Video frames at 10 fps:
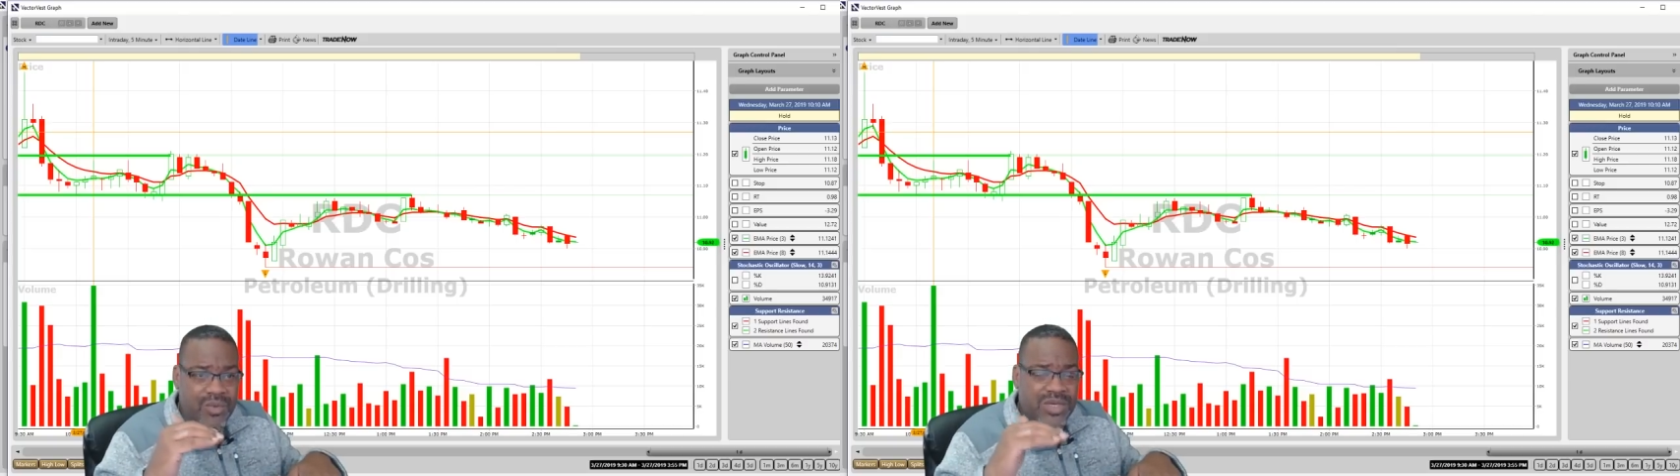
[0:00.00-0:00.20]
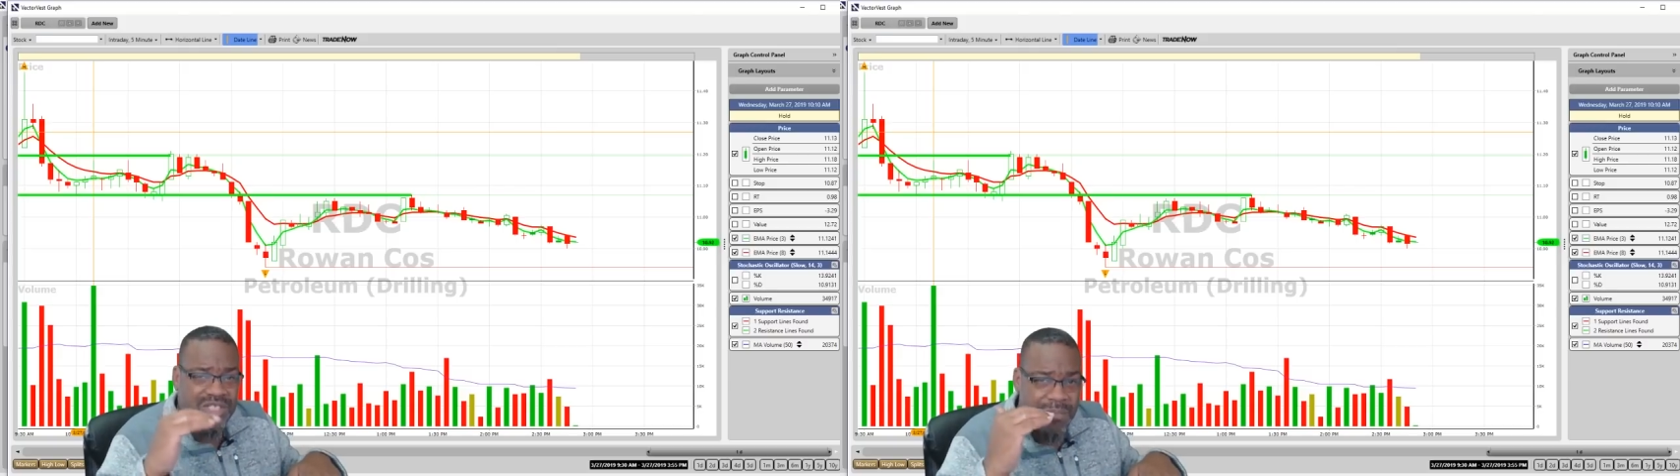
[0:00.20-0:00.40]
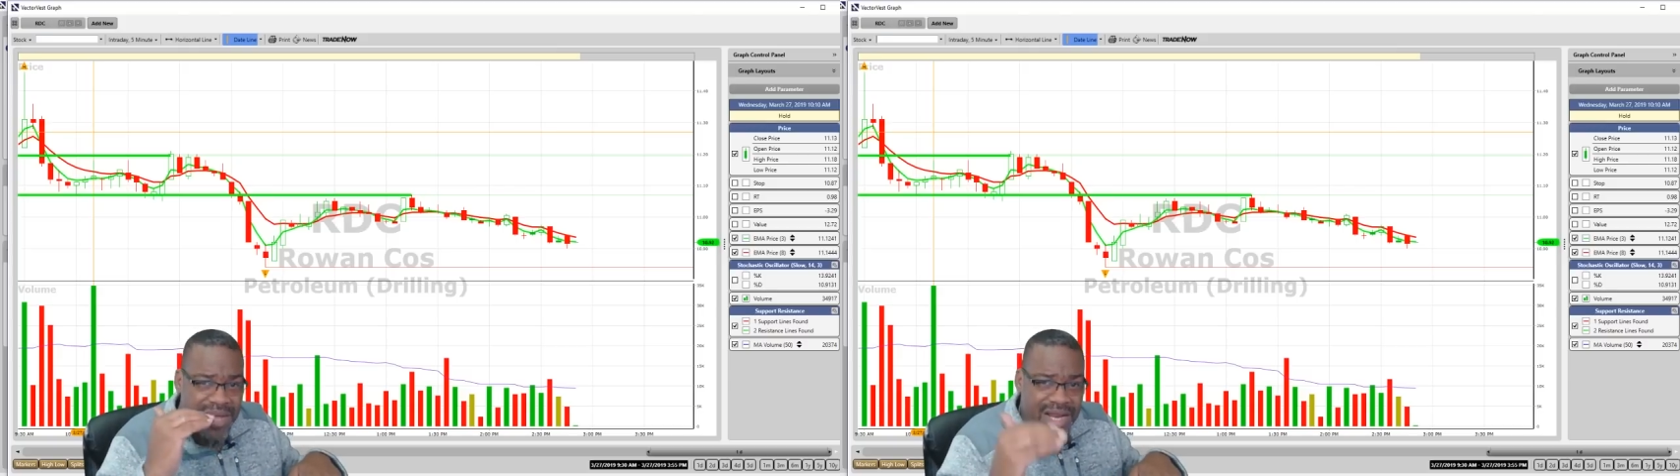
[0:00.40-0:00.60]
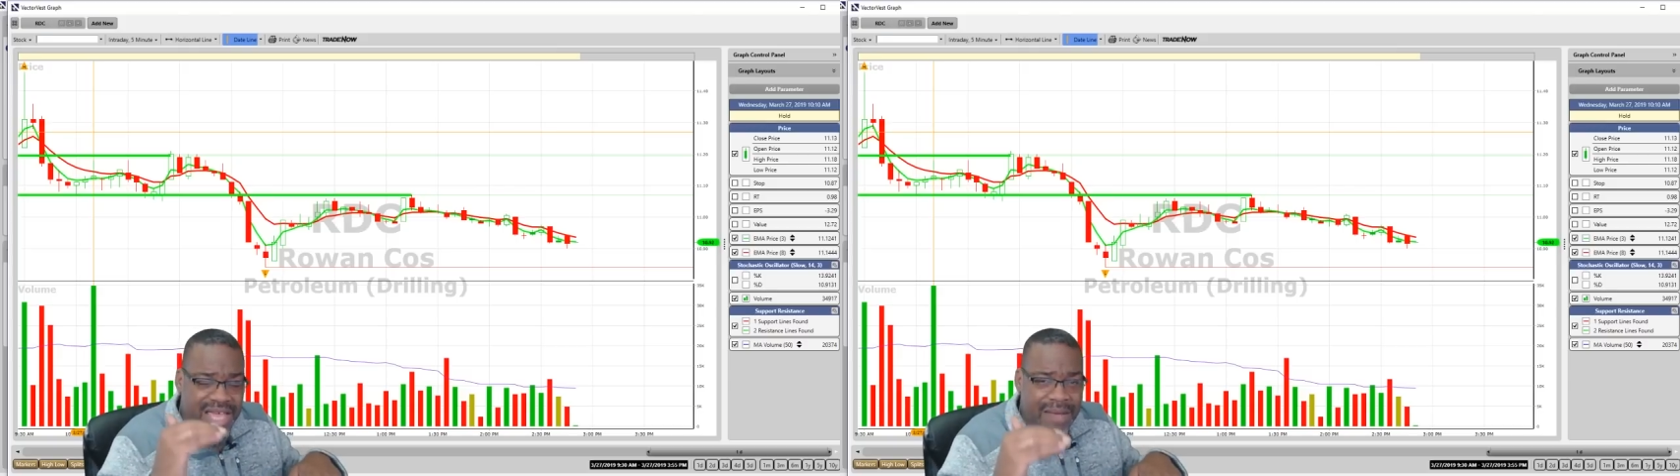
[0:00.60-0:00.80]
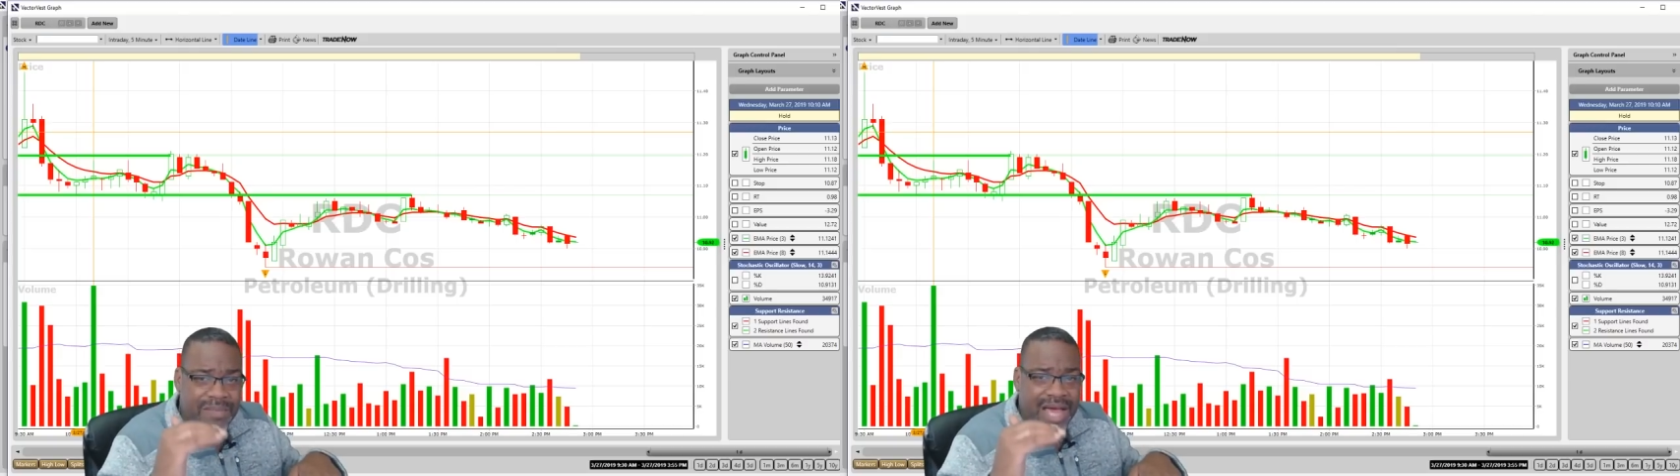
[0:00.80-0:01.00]
was to
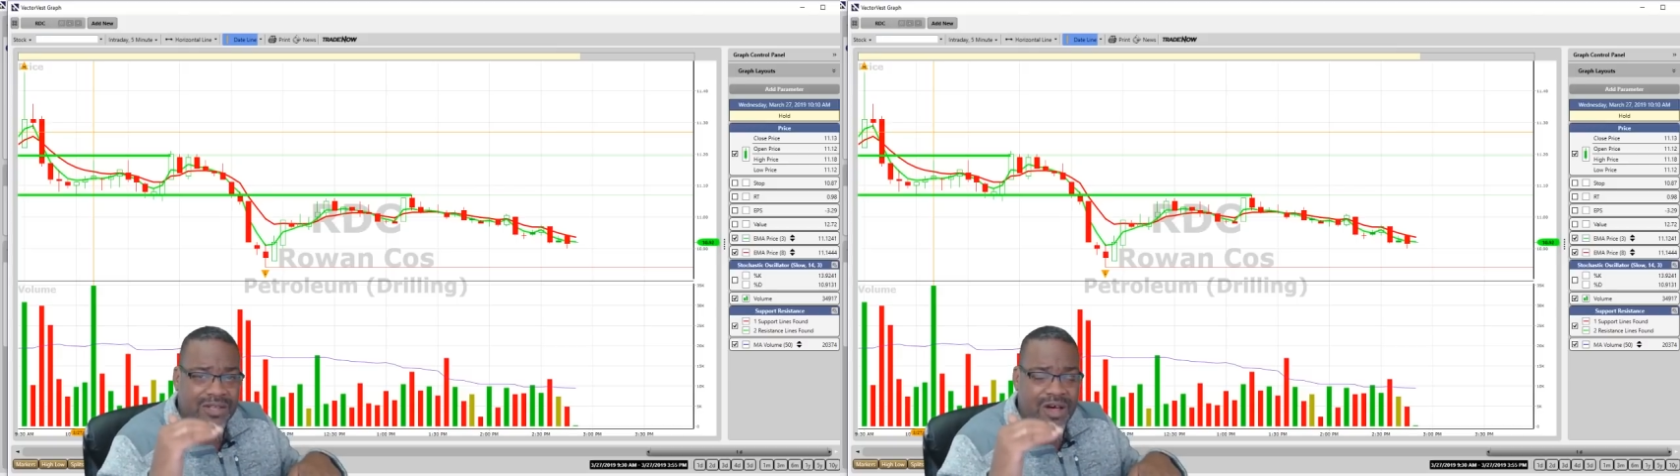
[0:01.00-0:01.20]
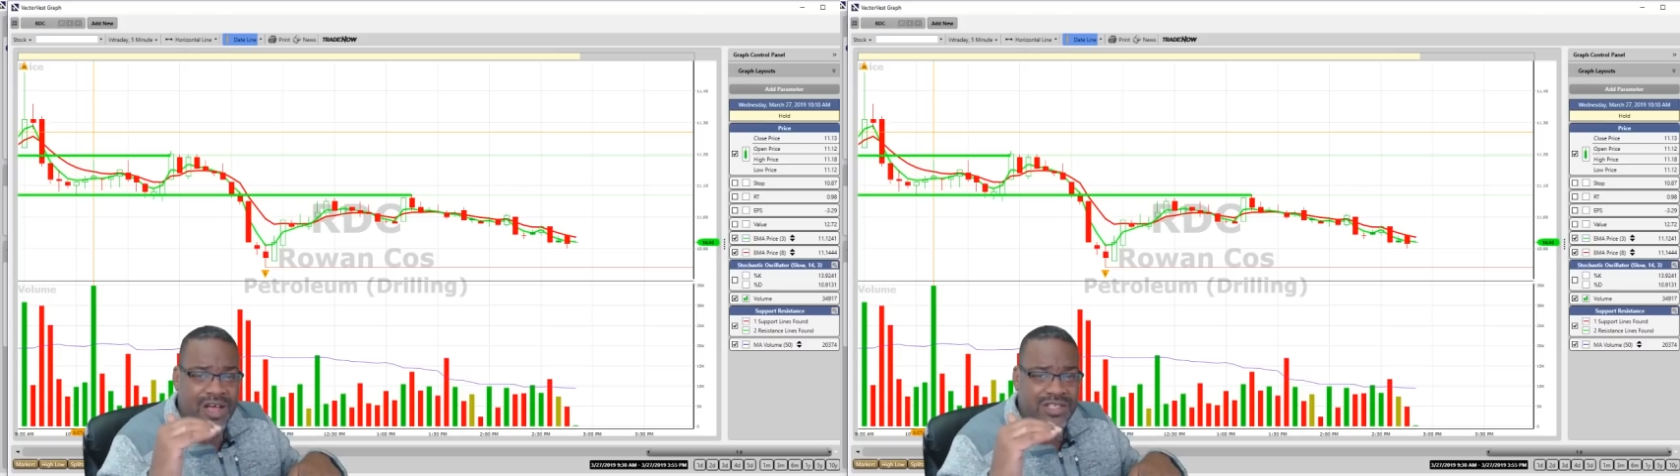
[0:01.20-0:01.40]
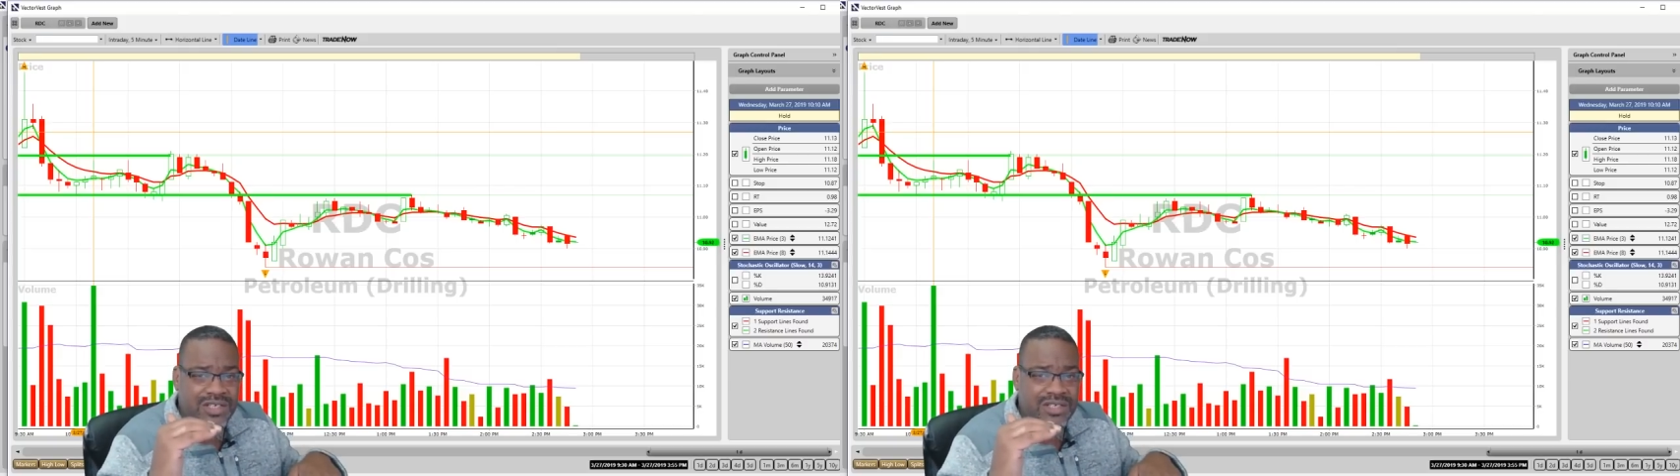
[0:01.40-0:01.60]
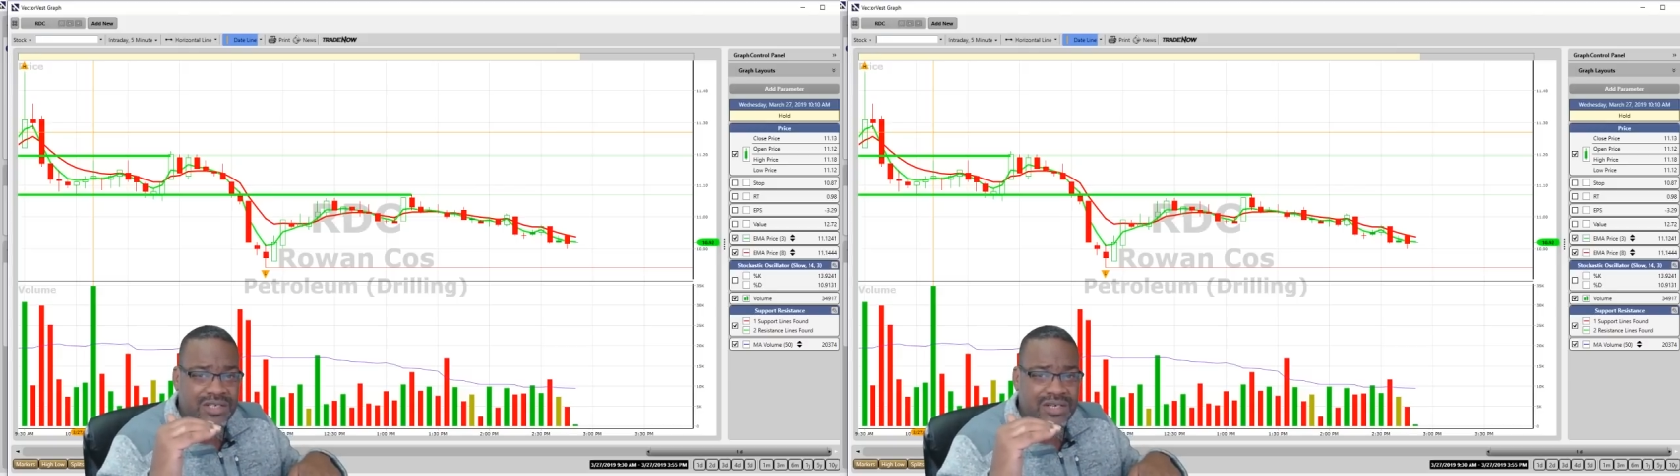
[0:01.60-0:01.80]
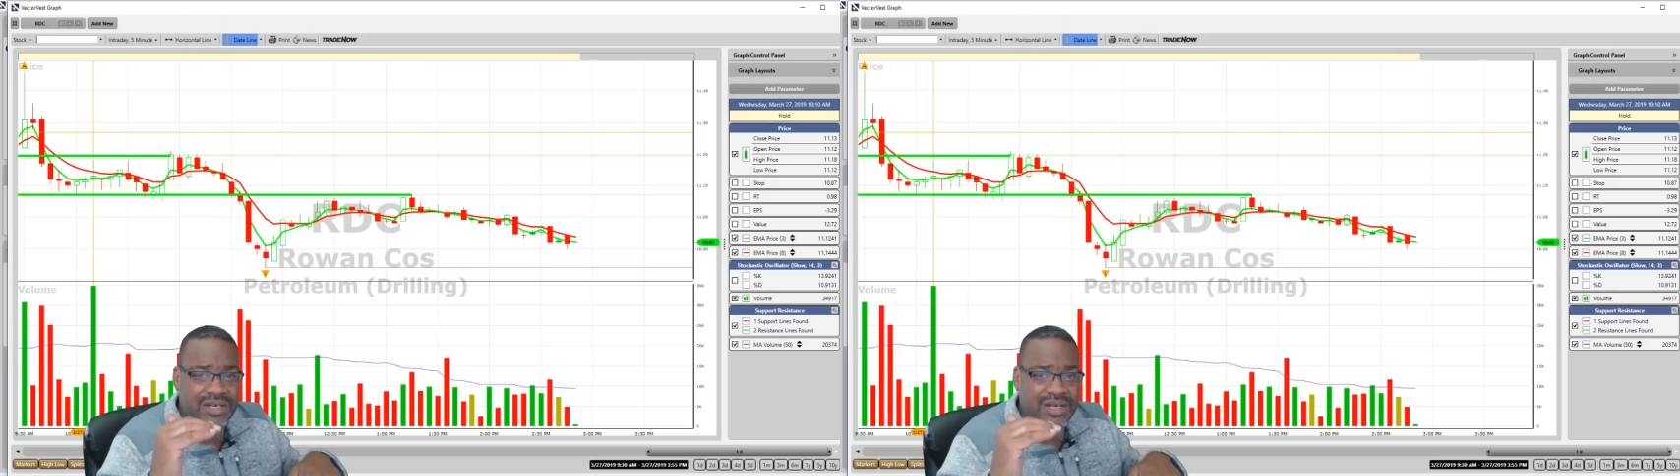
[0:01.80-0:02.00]
mitigate my losses.